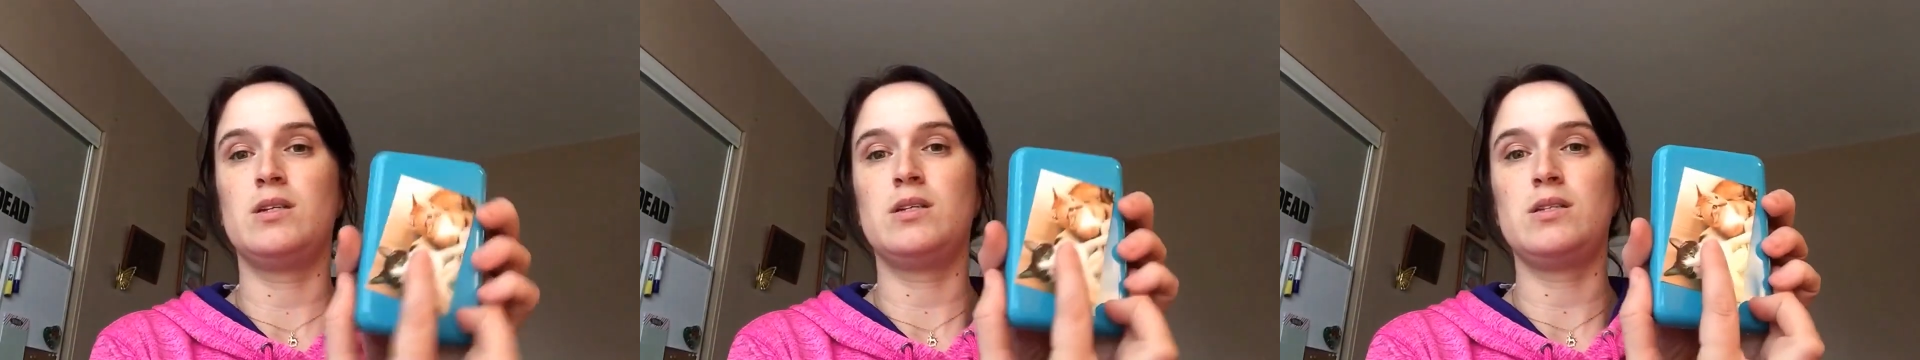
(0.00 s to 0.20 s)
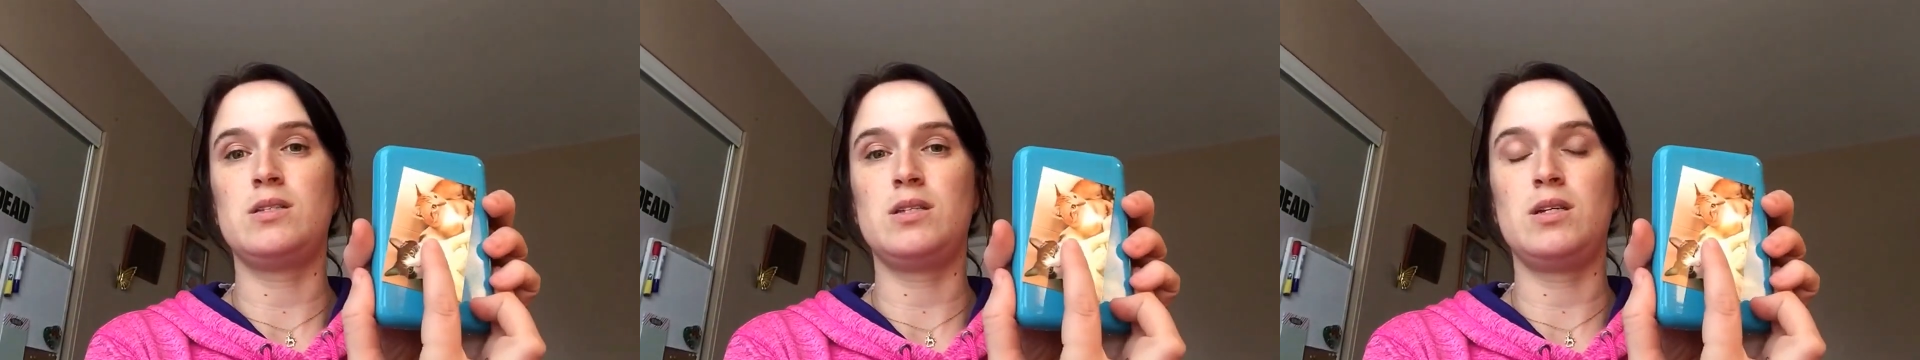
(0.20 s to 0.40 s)

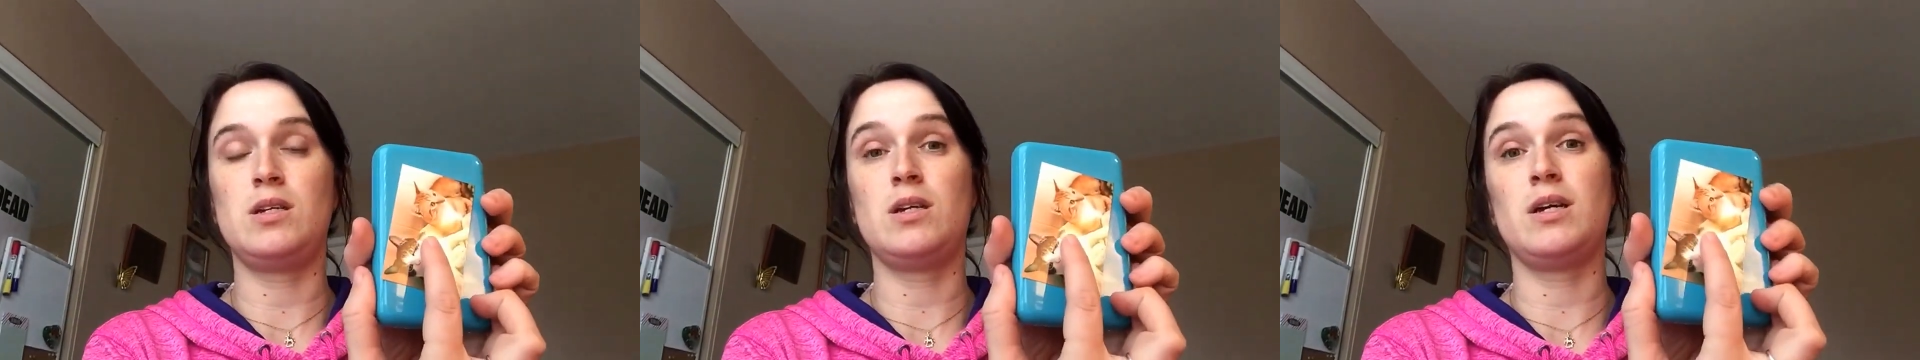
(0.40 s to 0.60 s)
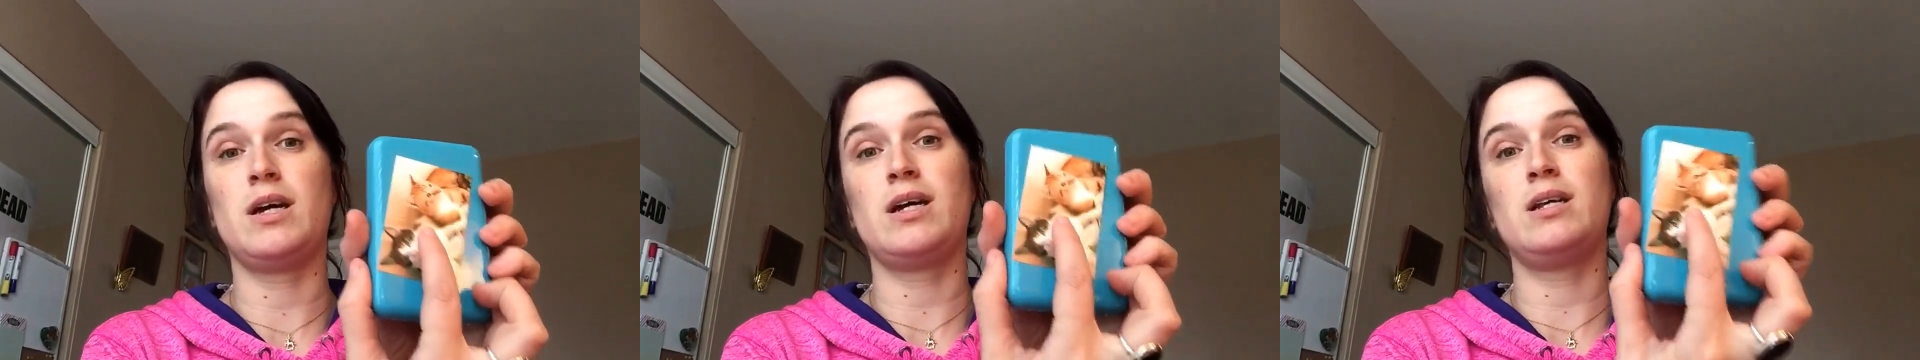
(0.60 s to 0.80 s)
See,
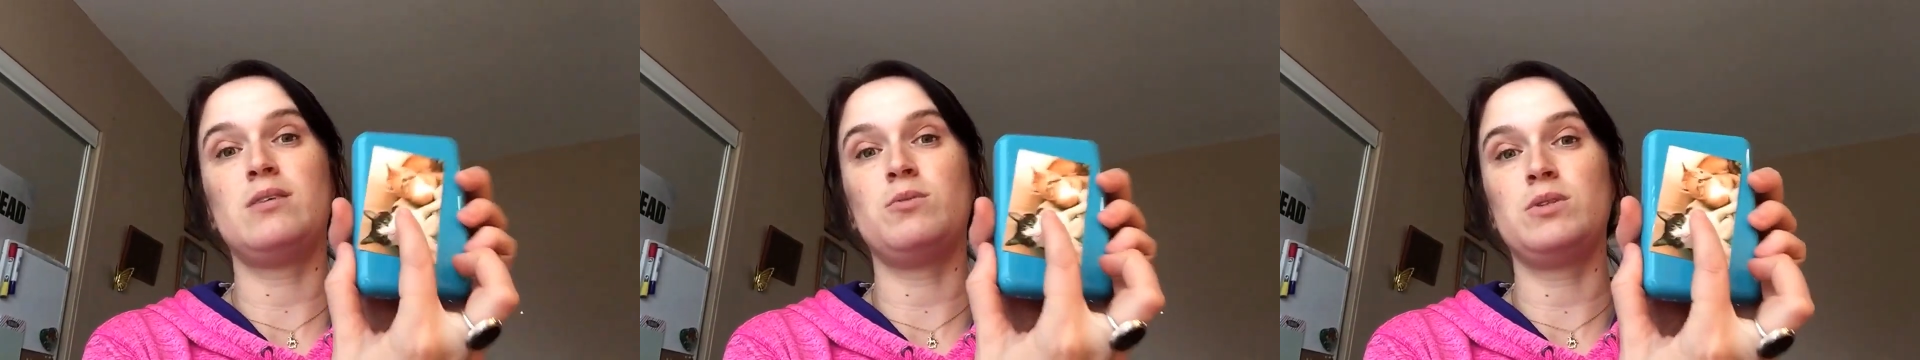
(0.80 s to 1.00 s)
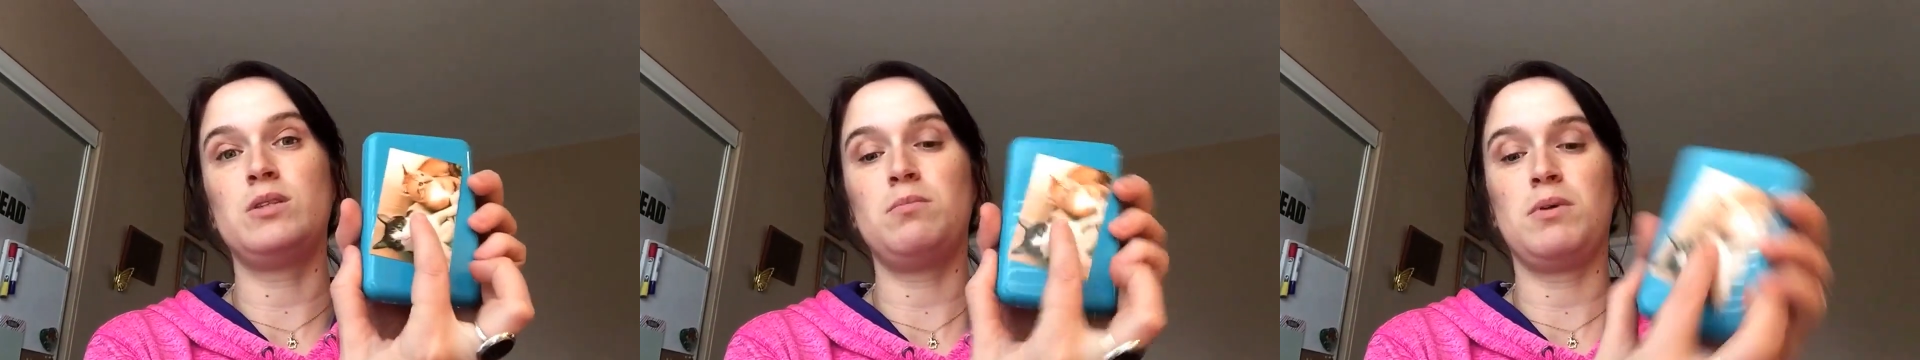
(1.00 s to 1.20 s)
I got it
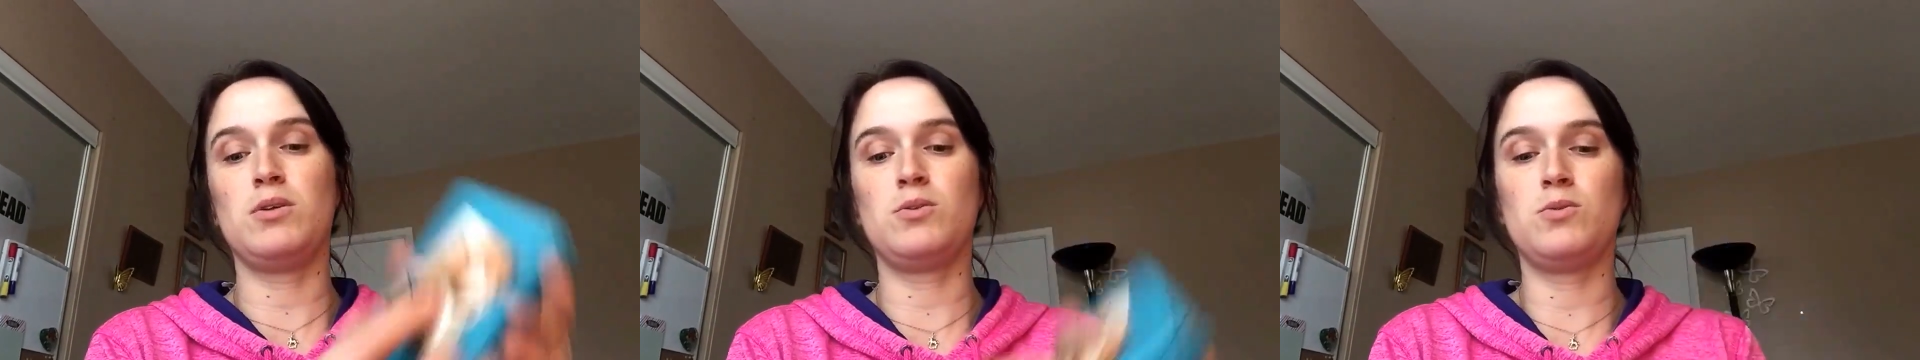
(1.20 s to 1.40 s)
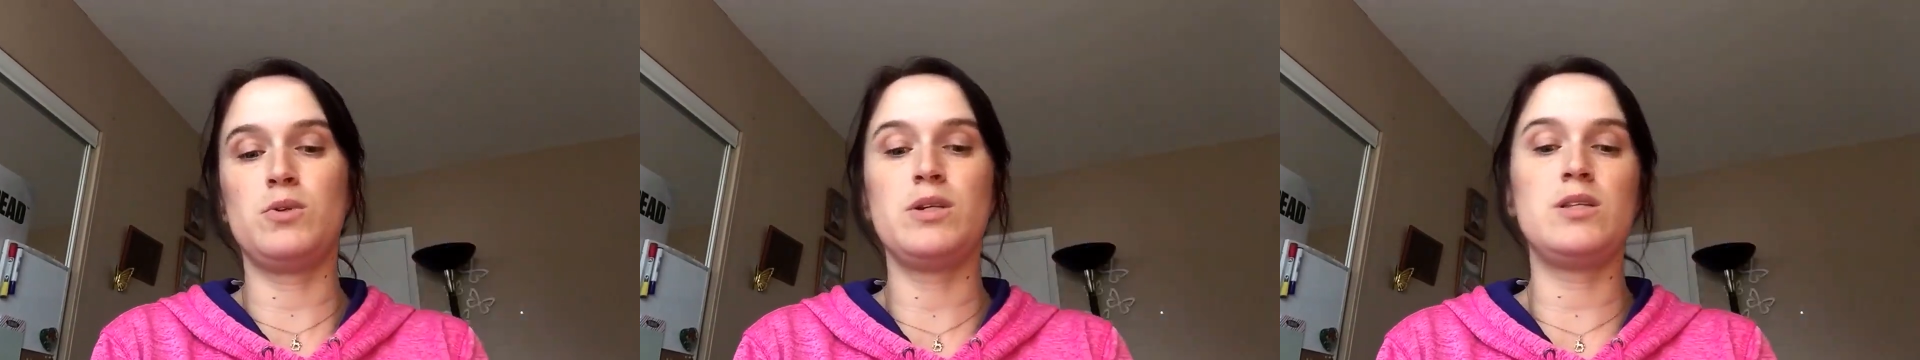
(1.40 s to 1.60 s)
with the
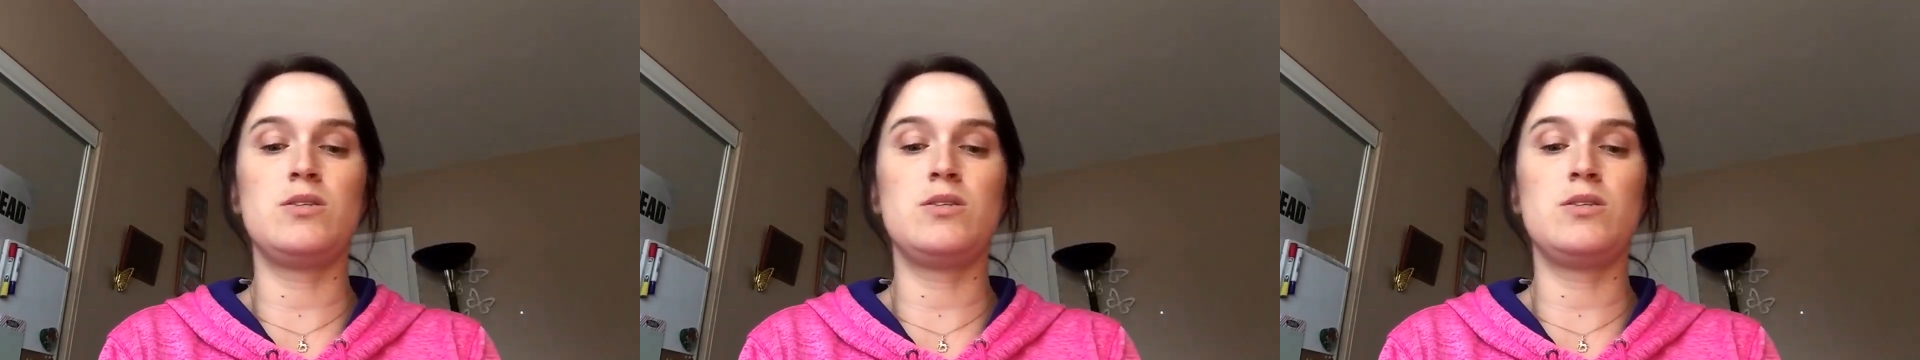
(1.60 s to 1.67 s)
Polaroid,